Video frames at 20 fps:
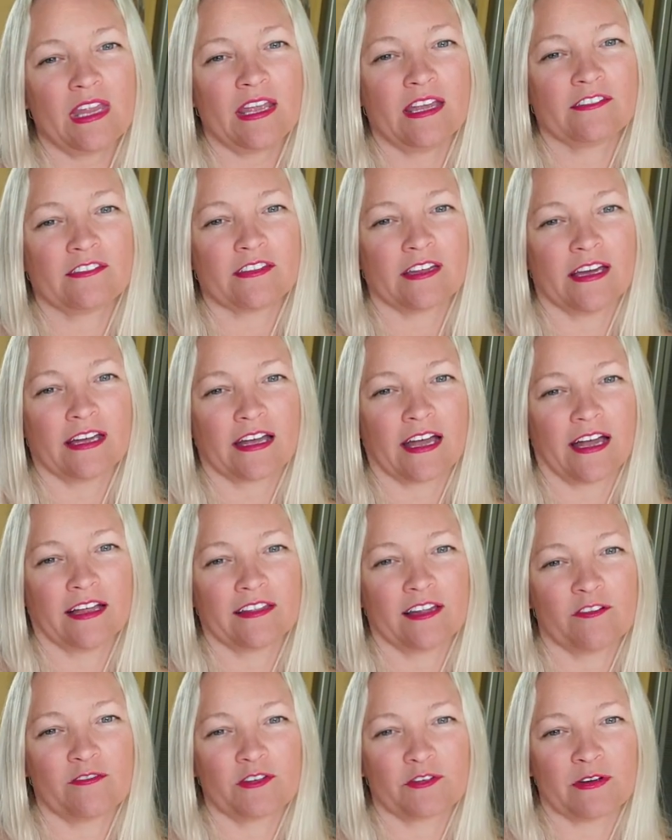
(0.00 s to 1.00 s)
It's like I
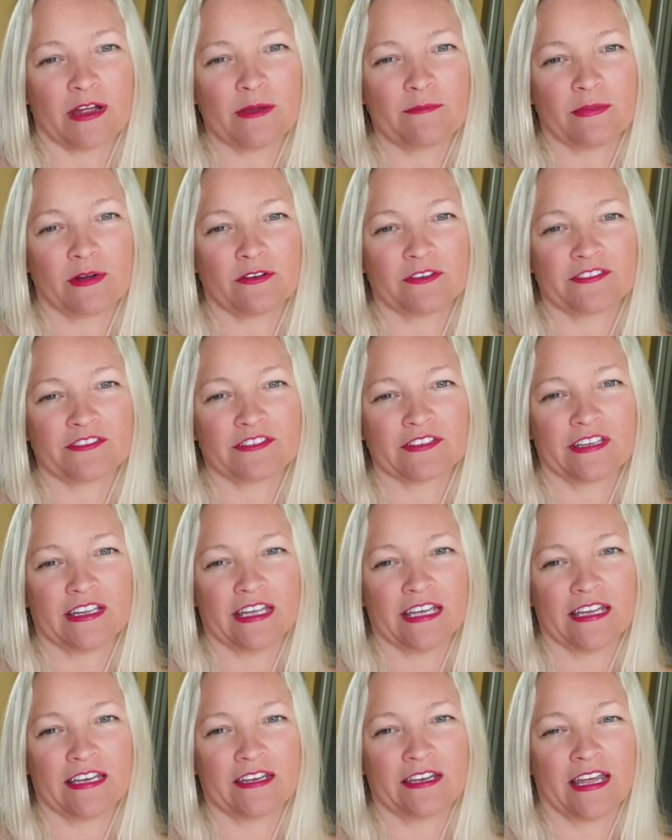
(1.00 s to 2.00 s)
love the rainbows
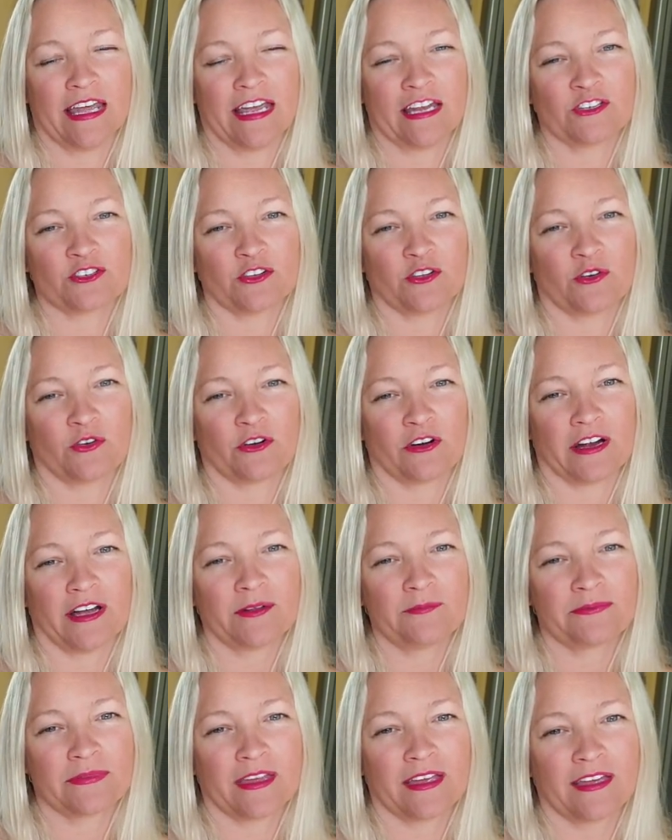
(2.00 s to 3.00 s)
in angel aura.